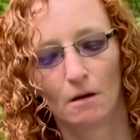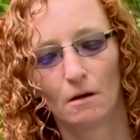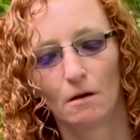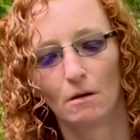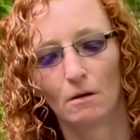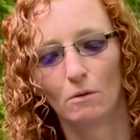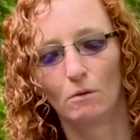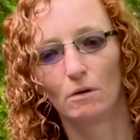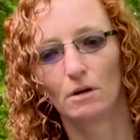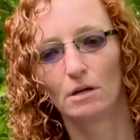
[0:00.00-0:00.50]

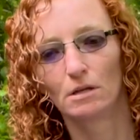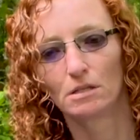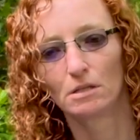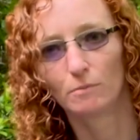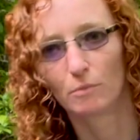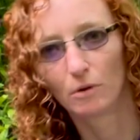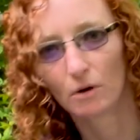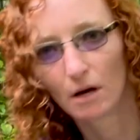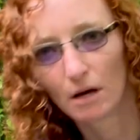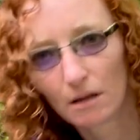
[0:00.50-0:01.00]
we're going to
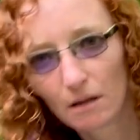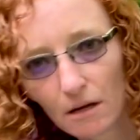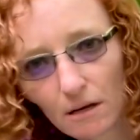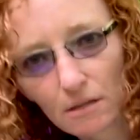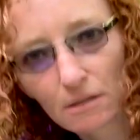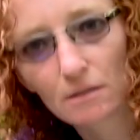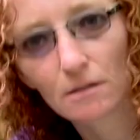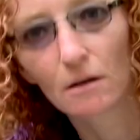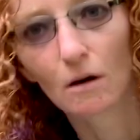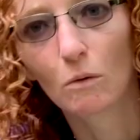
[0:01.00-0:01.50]
spray
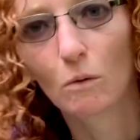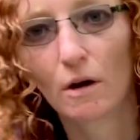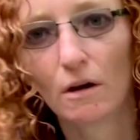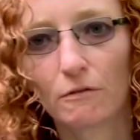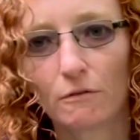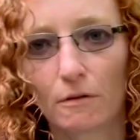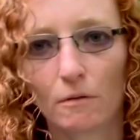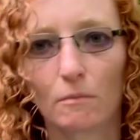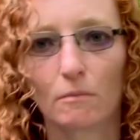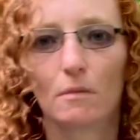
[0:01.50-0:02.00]
this away
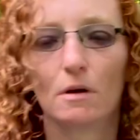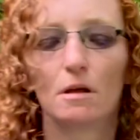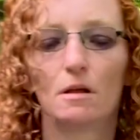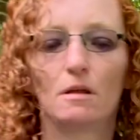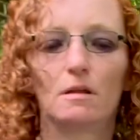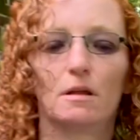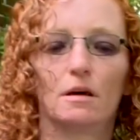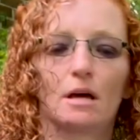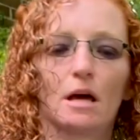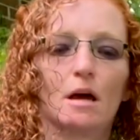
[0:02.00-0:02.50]
from
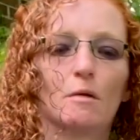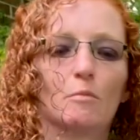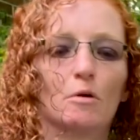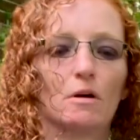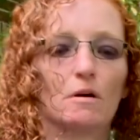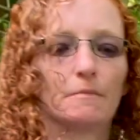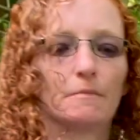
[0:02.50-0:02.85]
the camera.